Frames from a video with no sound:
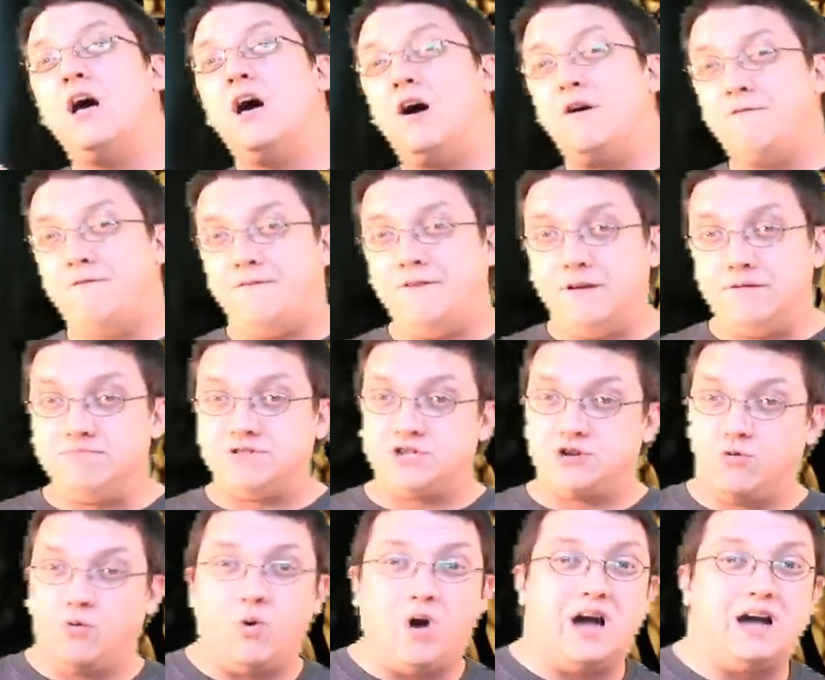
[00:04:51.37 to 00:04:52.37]
of films
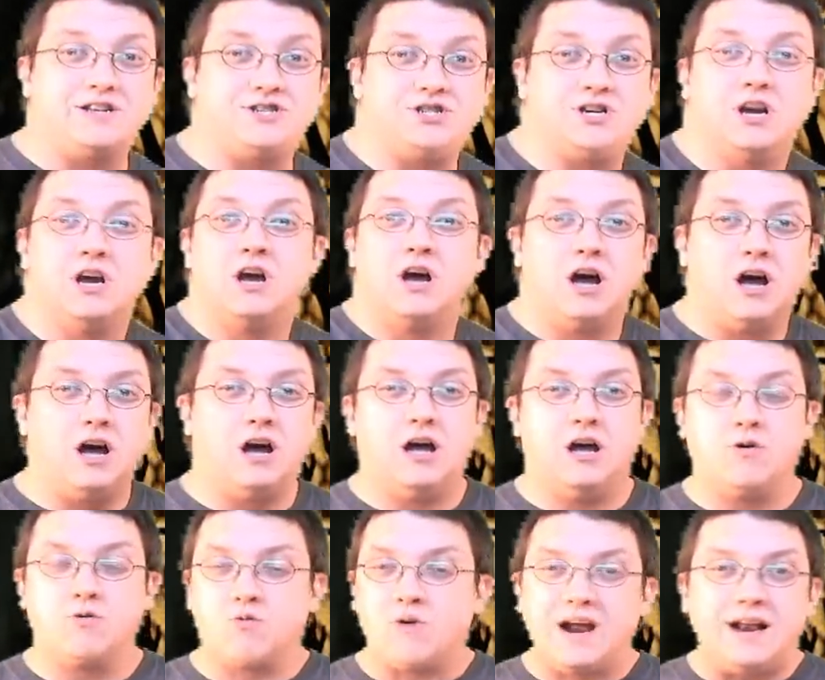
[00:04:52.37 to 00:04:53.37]
to watch
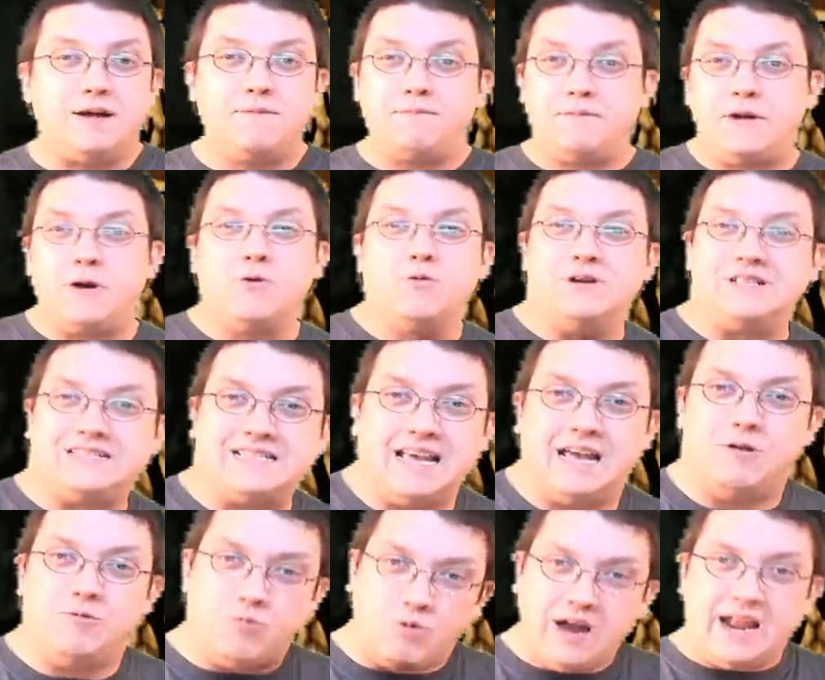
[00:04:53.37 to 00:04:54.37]
right up there with
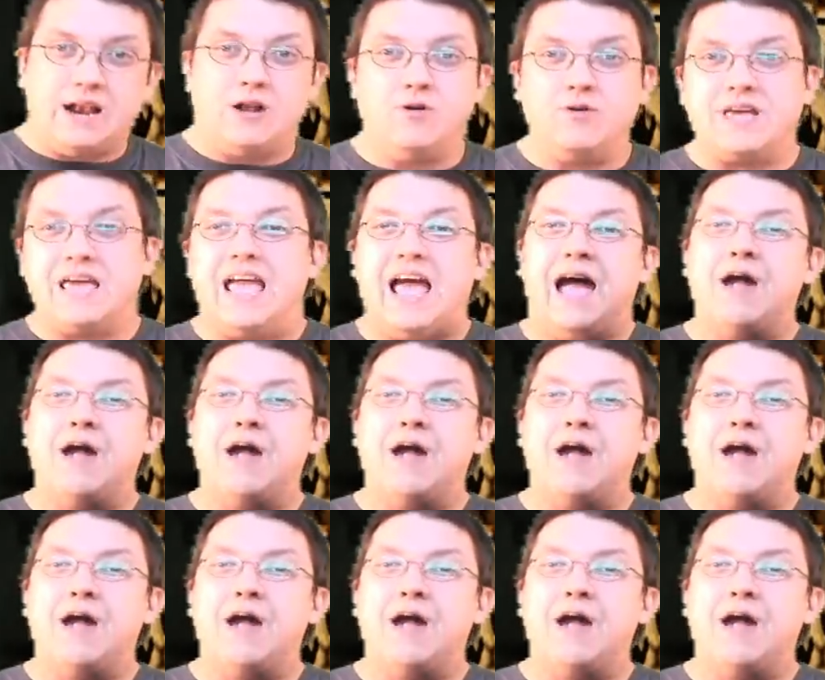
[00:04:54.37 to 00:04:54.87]
Dead Weight, okay?